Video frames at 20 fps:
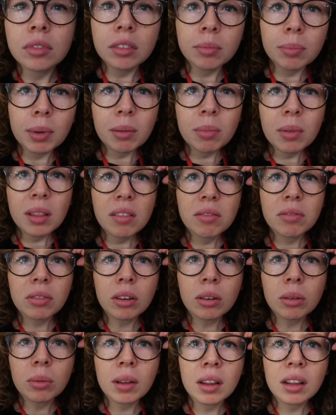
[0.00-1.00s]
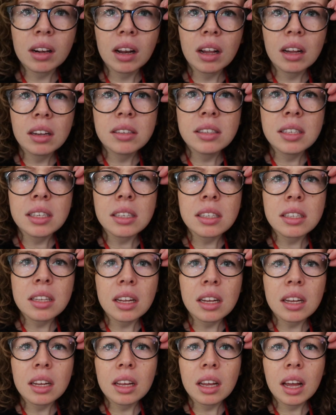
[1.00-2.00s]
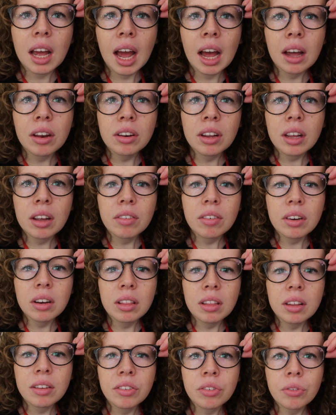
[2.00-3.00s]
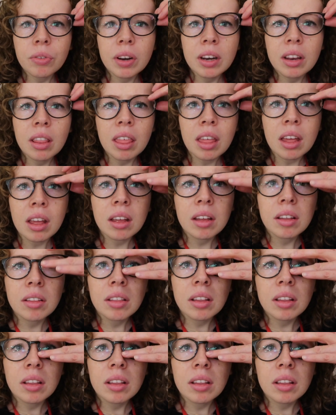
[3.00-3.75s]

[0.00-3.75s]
To people that vlog with glasses, like, how do you get rid of these green things?